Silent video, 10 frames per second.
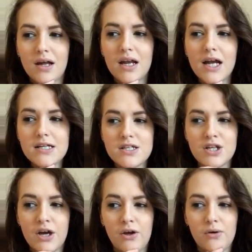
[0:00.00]
I'd like to
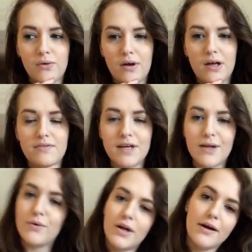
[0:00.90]
know if
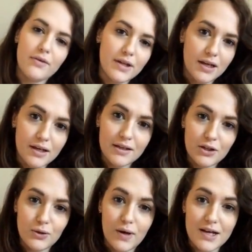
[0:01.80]
anyone out there
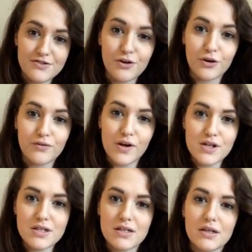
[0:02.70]
who has
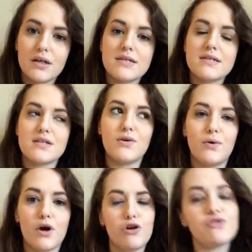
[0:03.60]
recovered still
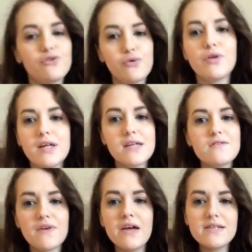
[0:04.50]
goes through these
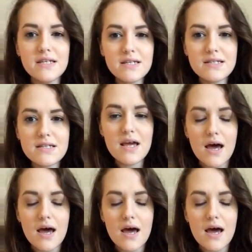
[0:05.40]
phases.